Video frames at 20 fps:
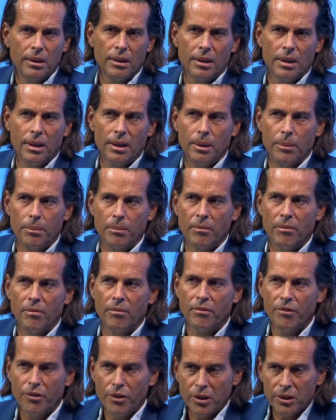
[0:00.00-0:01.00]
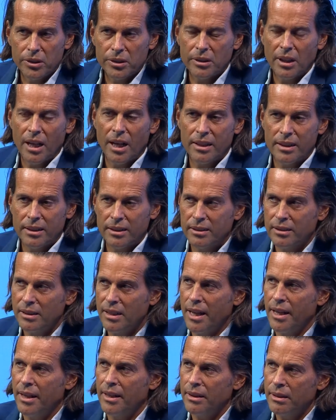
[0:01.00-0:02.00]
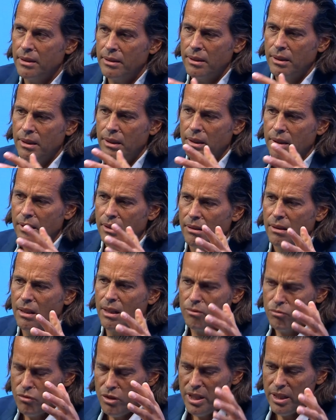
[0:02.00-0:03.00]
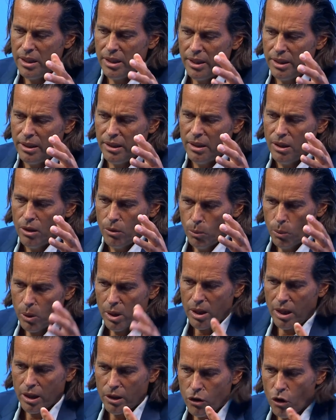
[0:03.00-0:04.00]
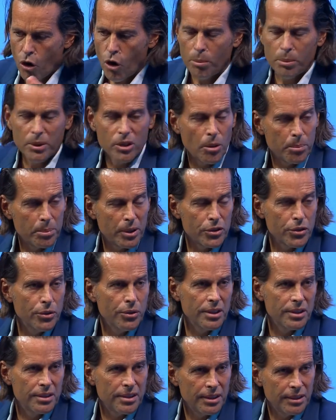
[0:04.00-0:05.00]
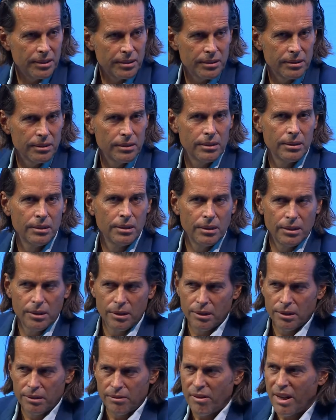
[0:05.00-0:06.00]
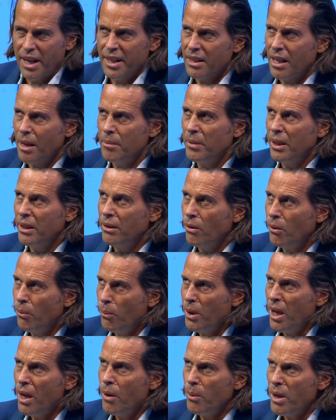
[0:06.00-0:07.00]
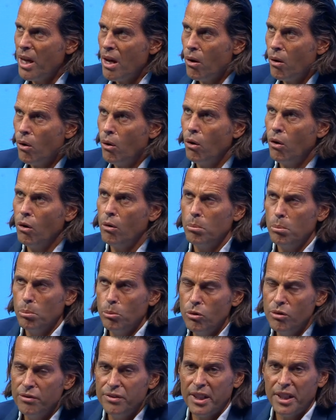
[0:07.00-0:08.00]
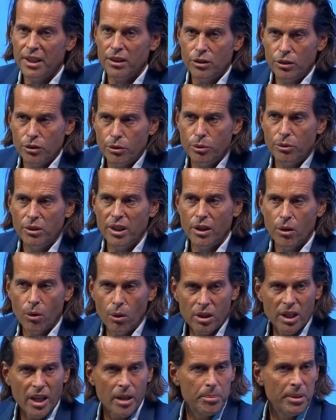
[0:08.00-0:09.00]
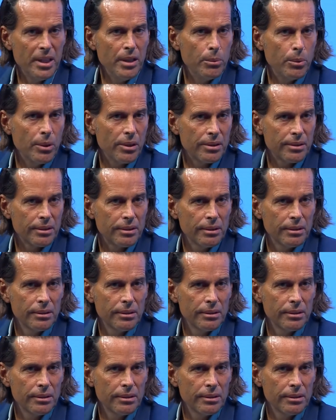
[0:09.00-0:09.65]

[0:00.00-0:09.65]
Um, first, understand really what are common opportunities, right? I mean, we, we are all moving to the all IP world.